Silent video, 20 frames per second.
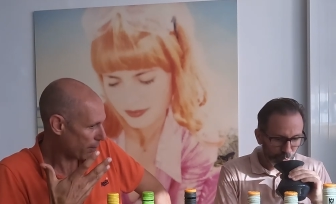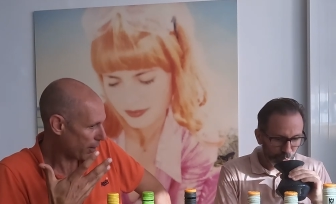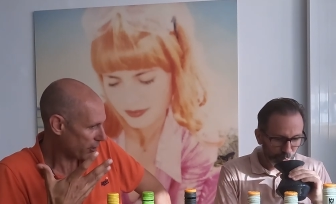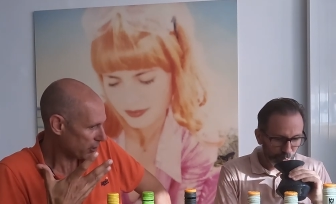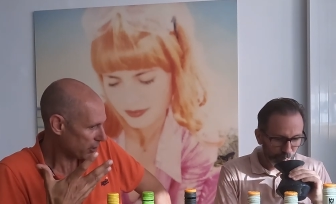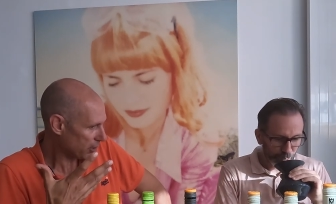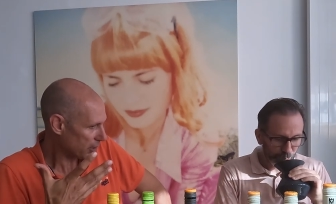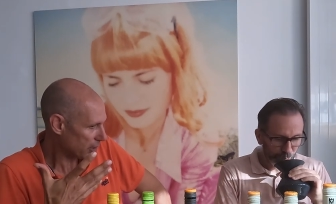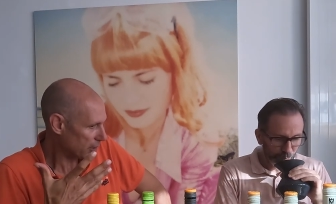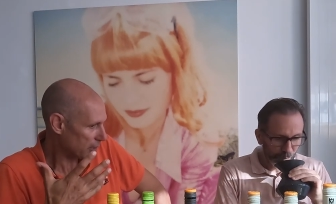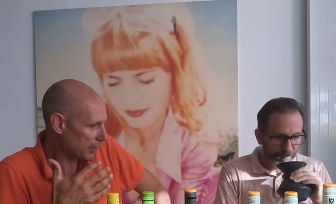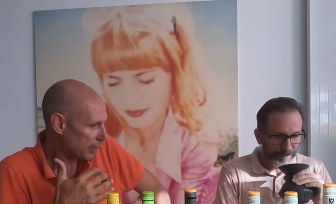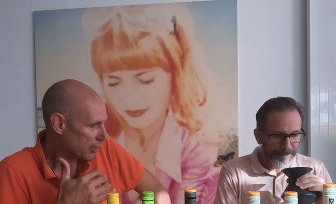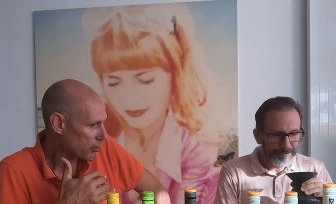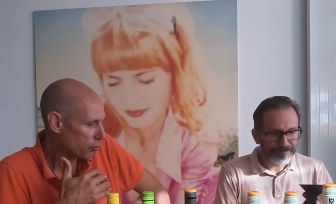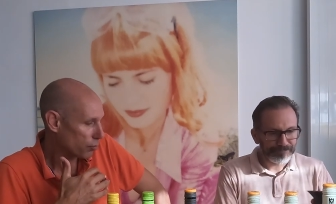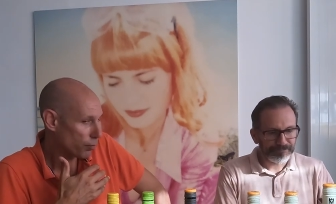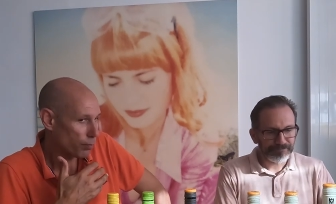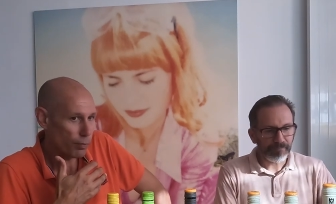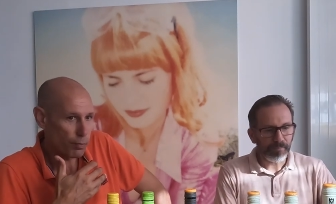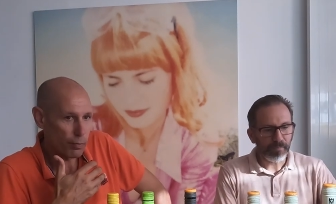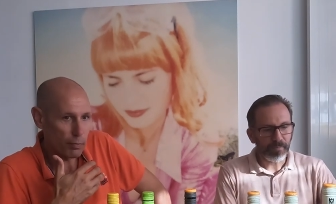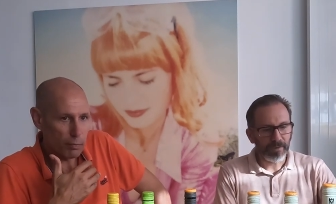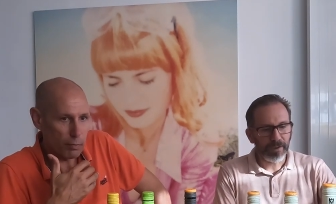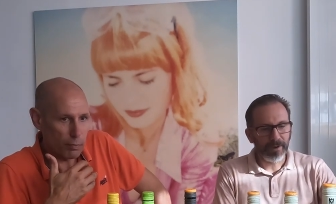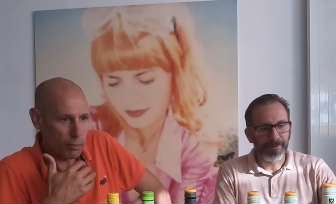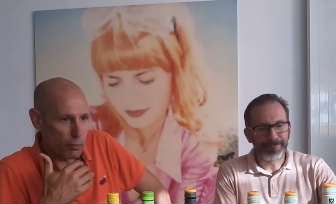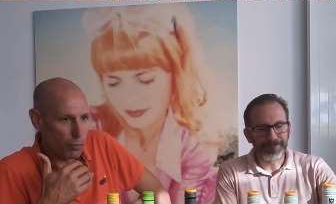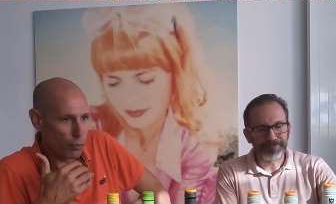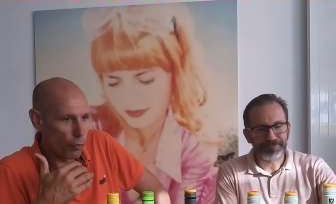Speaker 1: mouth, that the
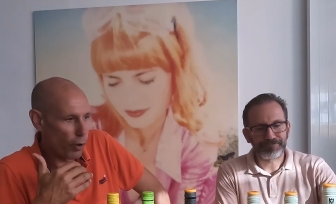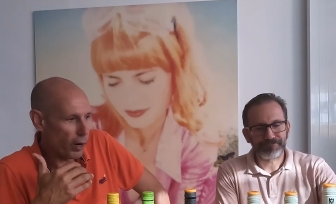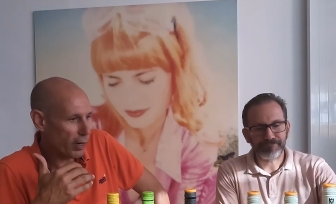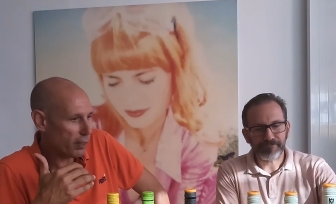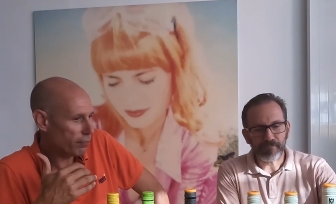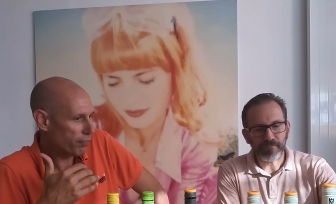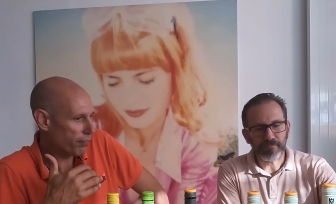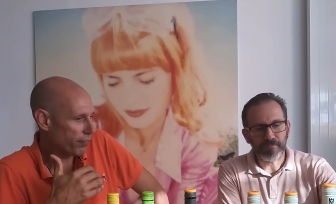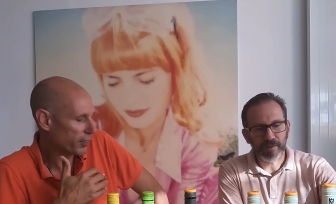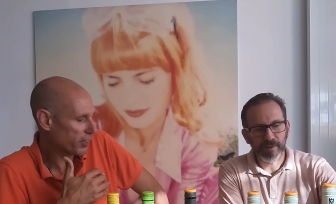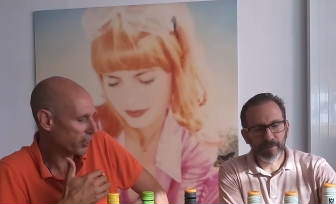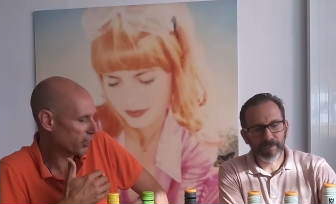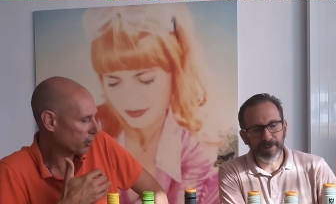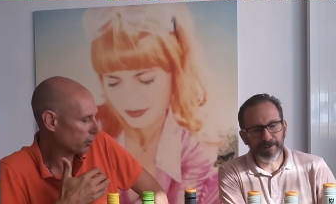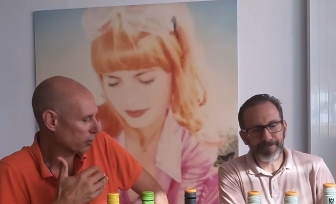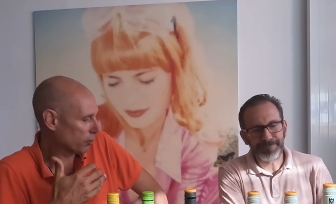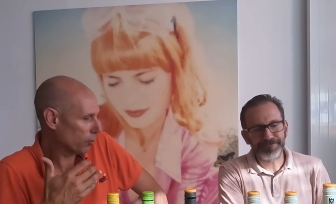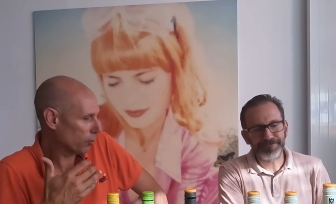wine finish